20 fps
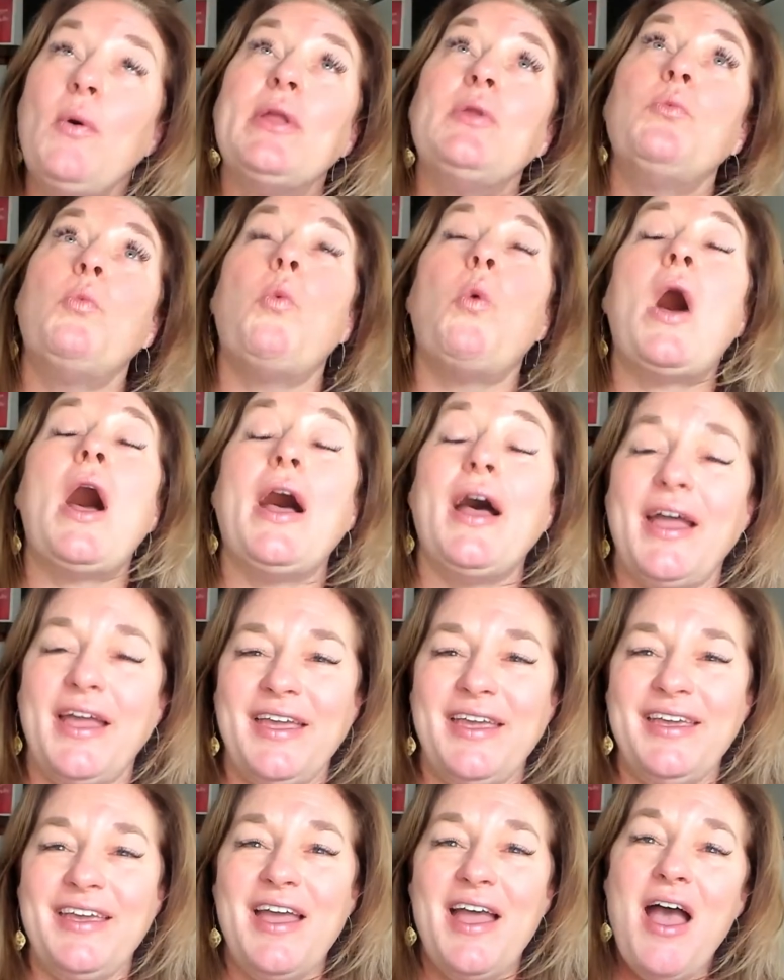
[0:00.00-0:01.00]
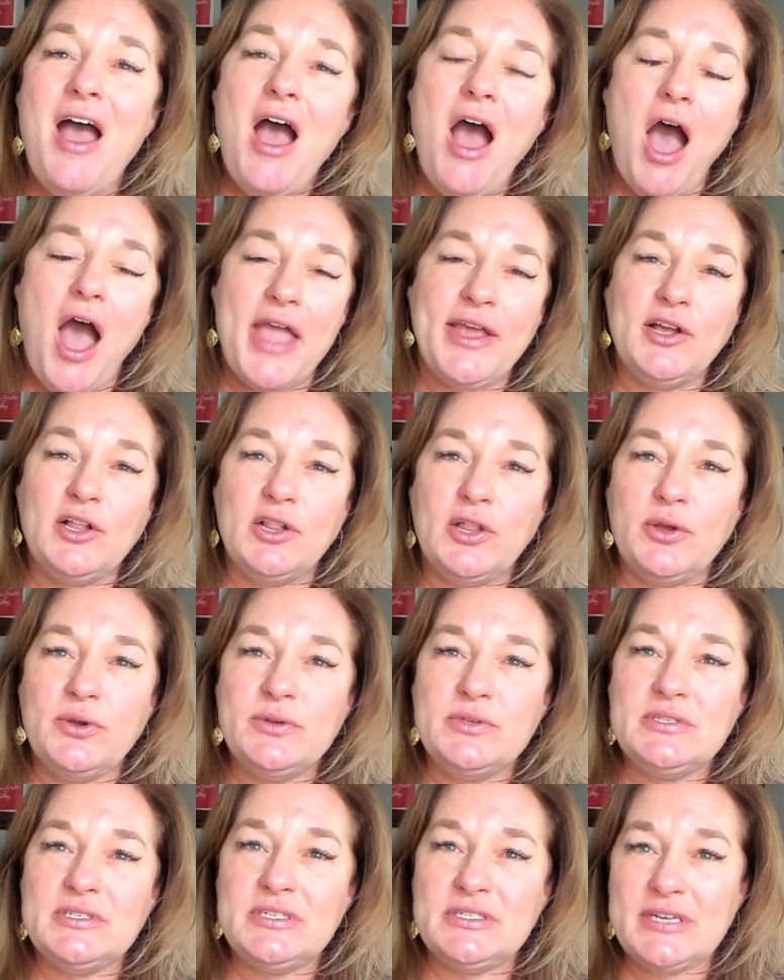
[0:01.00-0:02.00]
and why I
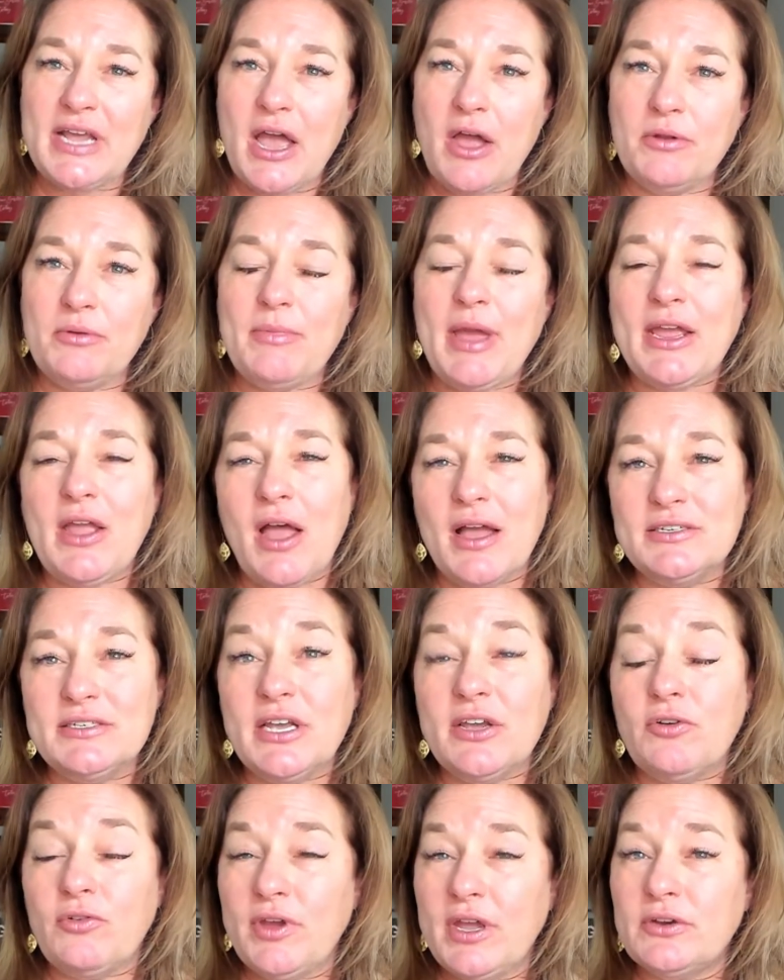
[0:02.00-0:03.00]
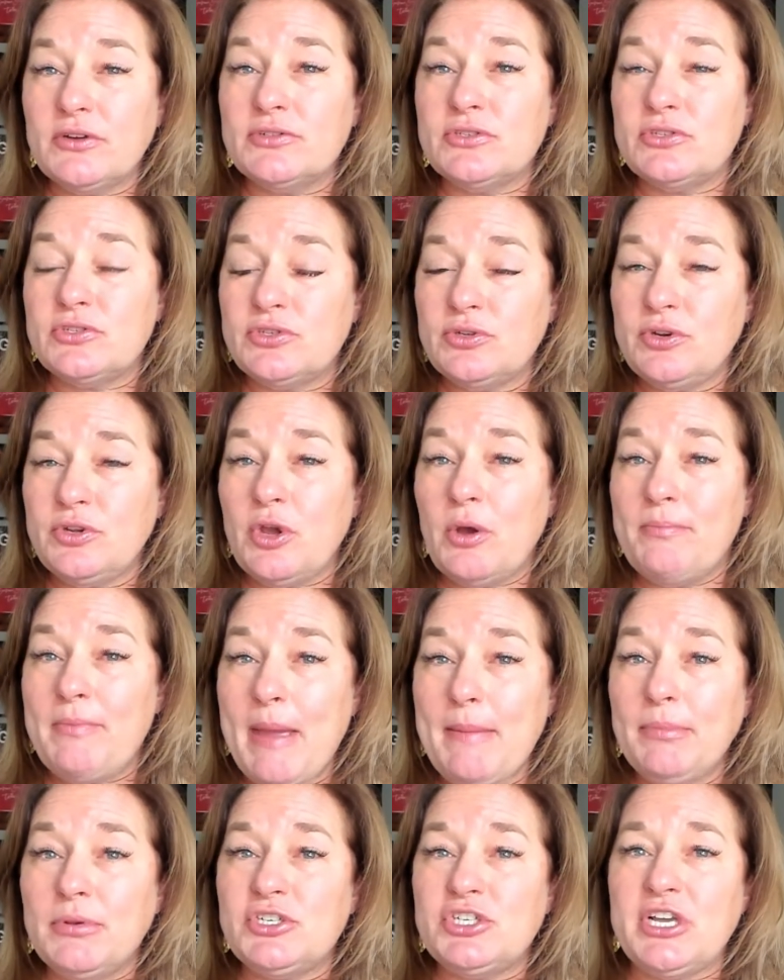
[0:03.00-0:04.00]
closed down my Content Creators Studio
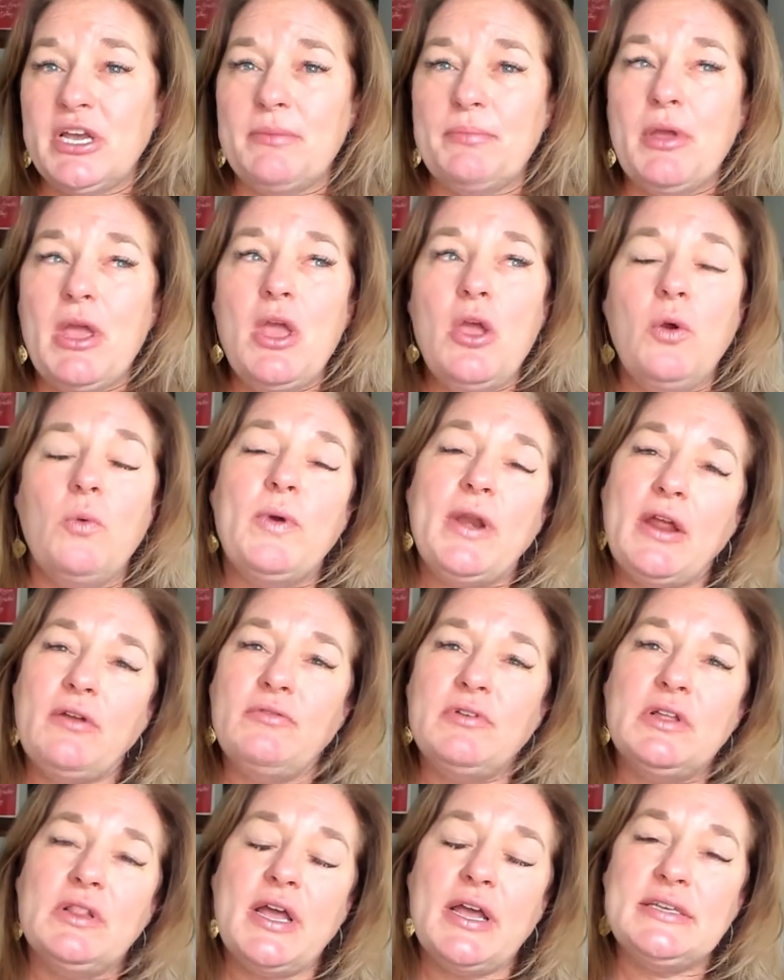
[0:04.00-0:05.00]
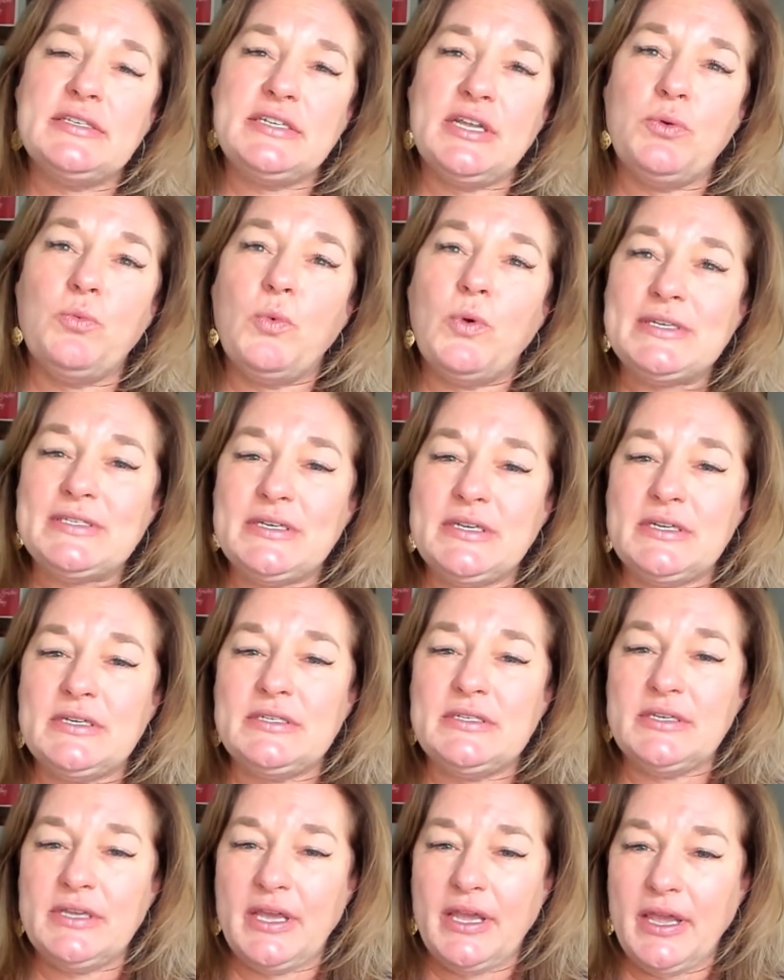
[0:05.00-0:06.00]
membership when I realized it
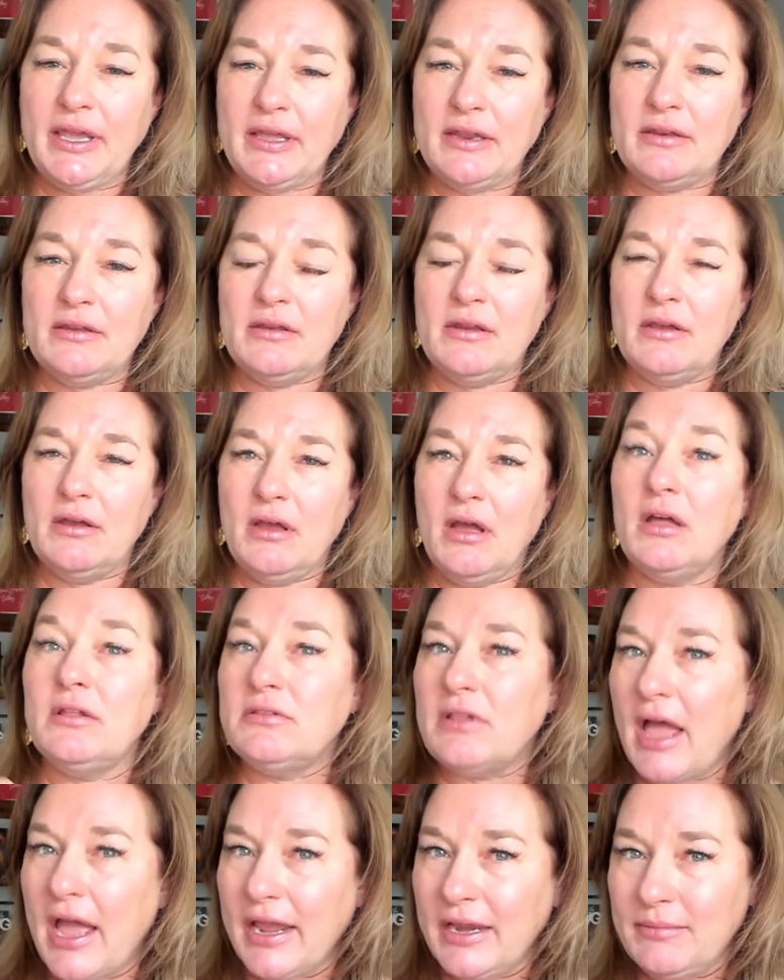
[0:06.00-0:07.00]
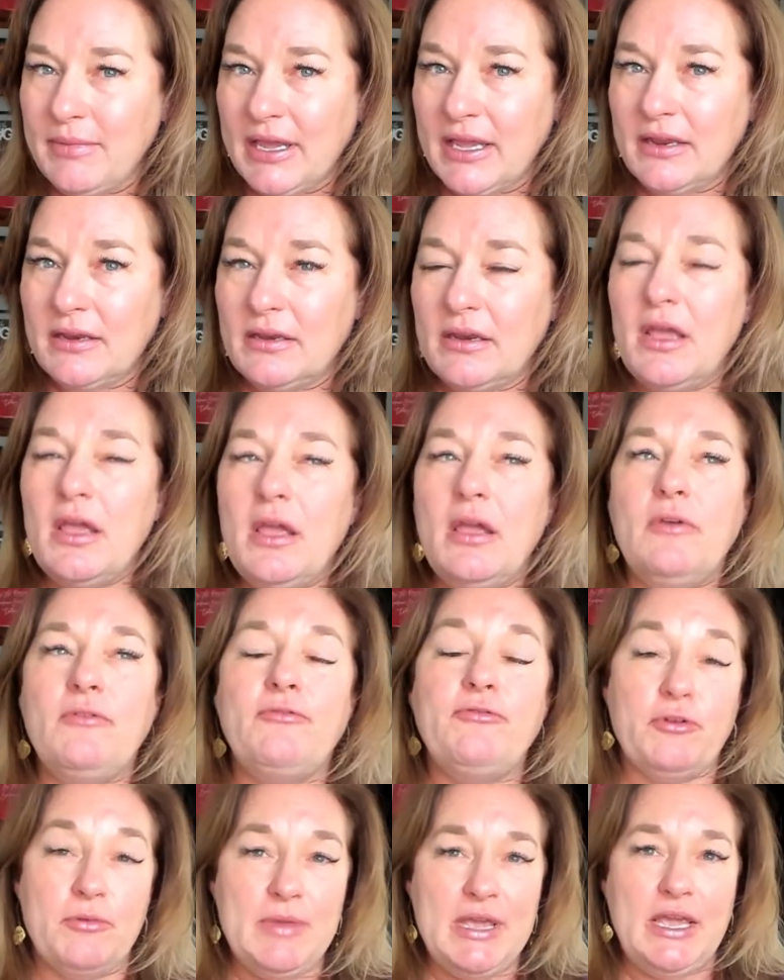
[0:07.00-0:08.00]
wasn't in alignment
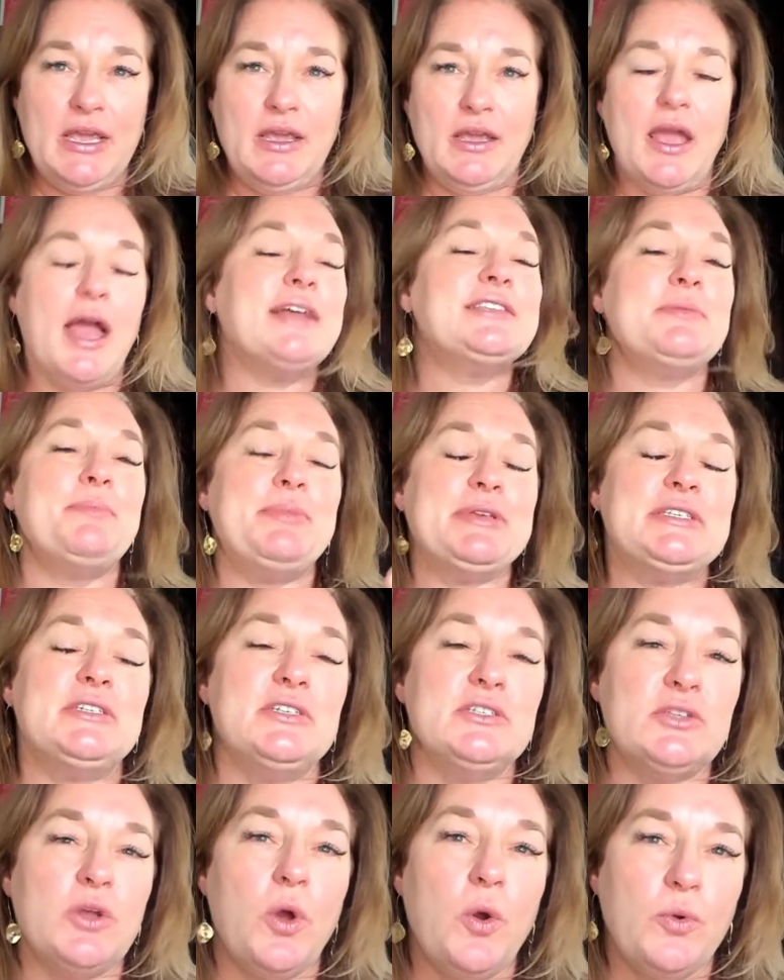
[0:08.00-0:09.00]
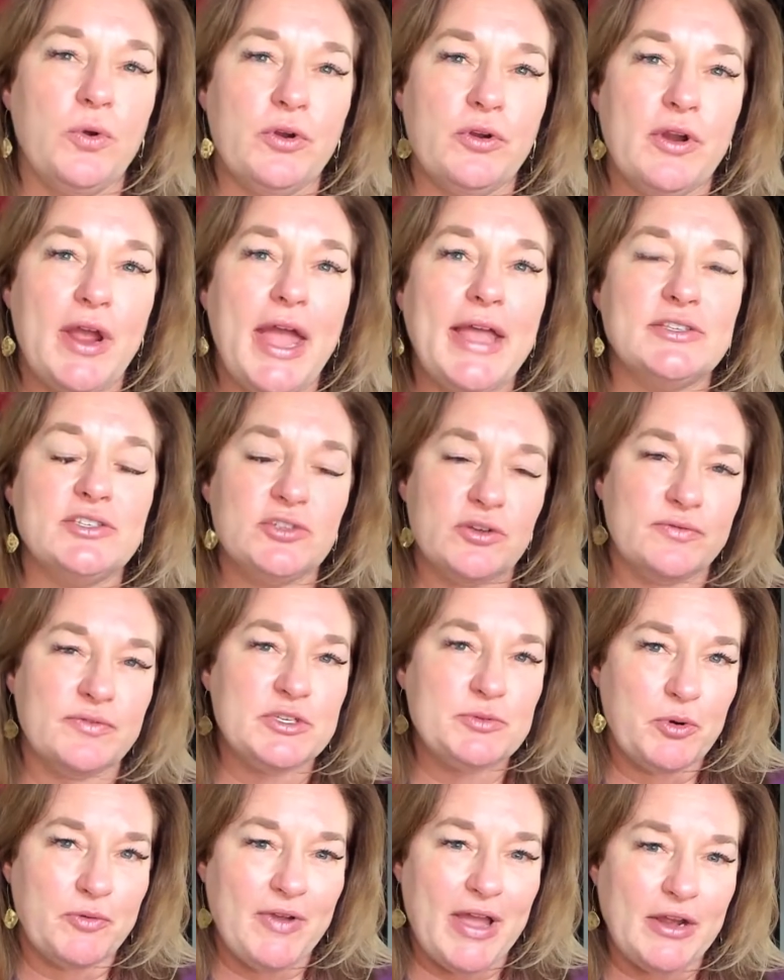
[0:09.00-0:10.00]
for me as a business owner and
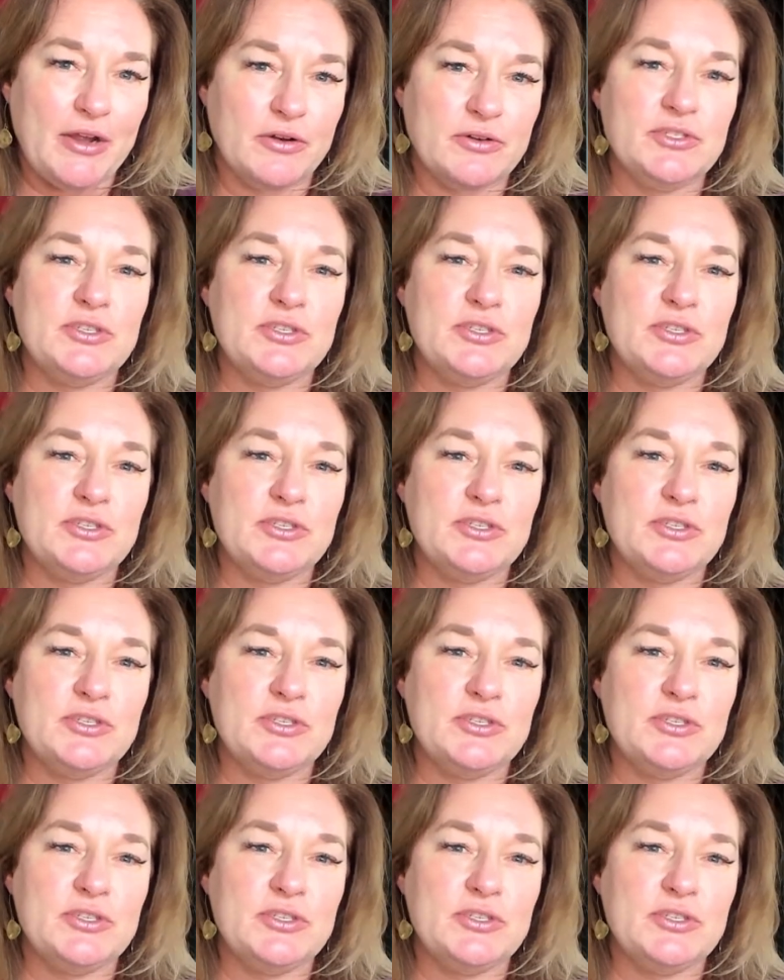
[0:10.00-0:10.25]
service provider.